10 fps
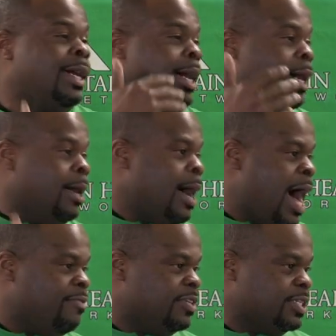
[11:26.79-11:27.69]

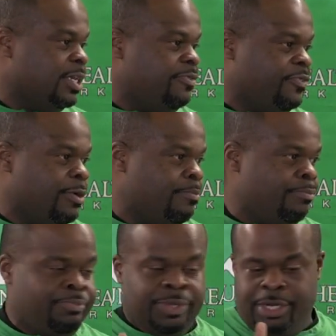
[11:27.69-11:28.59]
Obviously
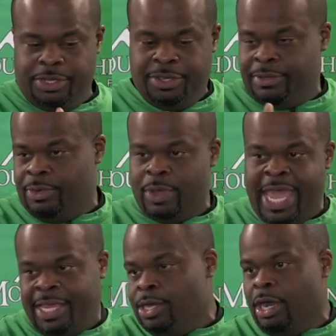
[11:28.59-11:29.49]
from,
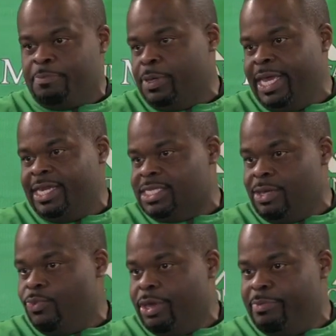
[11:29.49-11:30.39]
8-yard play that
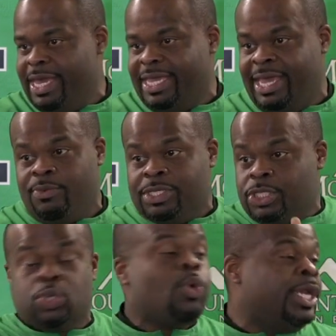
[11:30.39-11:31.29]
someone may get was a
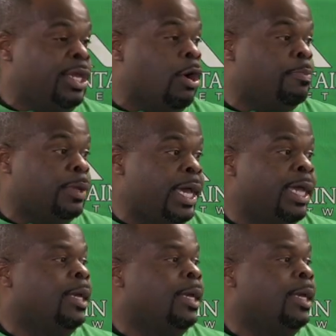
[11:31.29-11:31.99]
20-yard play.